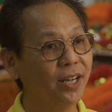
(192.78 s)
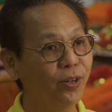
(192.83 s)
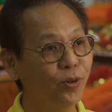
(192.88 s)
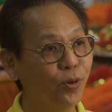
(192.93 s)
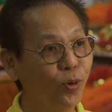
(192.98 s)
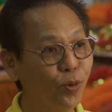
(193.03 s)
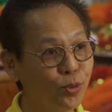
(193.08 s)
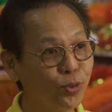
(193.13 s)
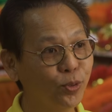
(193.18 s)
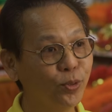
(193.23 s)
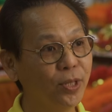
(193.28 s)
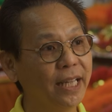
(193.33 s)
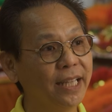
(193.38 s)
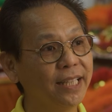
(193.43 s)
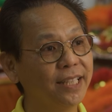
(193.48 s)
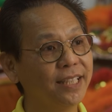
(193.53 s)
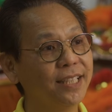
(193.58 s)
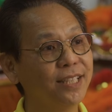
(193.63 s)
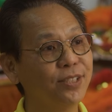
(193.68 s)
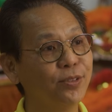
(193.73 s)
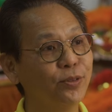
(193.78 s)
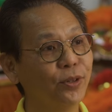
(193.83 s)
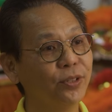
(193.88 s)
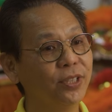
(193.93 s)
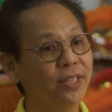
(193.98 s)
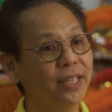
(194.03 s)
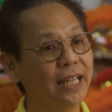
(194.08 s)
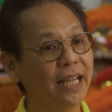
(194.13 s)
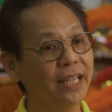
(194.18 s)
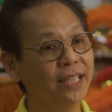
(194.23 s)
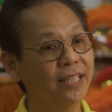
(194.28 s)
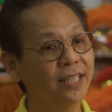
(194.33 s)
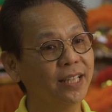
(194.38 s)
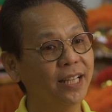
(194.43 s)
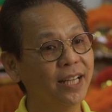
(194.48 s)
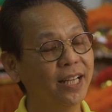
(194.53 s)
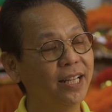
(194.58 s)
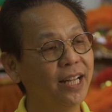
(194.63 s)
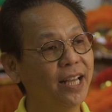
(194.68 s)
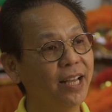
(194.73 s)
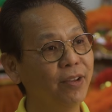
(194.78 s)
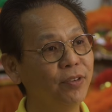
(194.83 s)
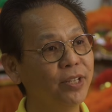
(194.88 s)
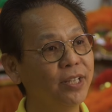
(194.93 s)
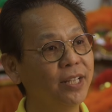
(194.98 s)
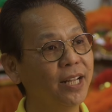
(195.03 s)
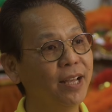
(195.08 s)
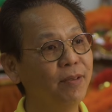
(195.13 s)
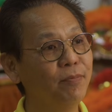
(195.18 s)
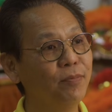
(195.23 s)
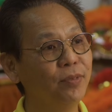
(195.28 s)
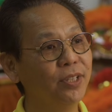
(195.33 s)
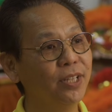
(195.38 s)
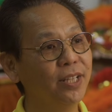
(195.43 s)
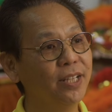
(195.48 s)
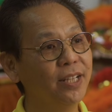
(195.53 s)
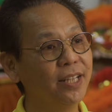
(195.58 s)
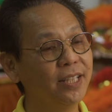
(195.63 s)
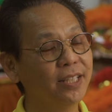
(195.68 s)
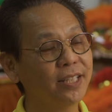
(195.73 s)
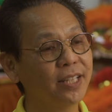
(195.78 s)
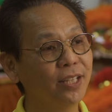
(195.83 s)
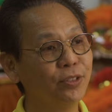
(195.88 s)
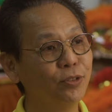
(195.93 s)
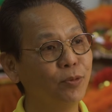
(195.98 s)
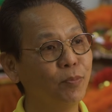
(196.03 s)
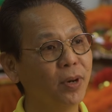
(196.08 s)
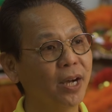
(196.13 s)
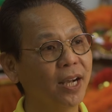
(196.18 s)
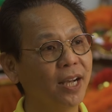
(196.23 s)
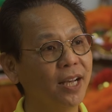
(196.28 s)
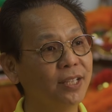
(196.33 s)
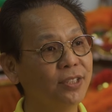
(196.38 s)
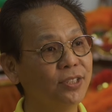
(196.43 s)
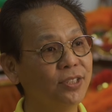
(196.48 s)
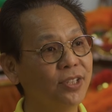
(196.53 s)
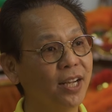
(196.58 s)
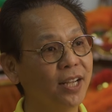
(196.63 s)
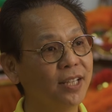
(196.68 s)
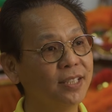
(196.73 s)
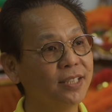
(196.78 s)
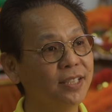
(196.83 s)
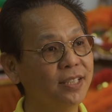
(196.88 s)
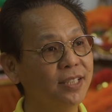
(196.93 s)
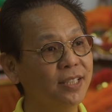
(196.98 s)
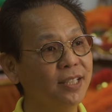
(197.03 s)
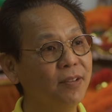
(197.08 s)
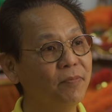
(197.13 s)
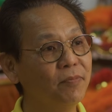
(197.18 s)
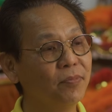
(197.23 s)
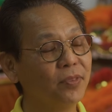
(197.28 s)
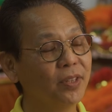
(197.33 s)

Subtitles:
also liked this Northern Lion. And every time in his Tanjong Pagar GRC,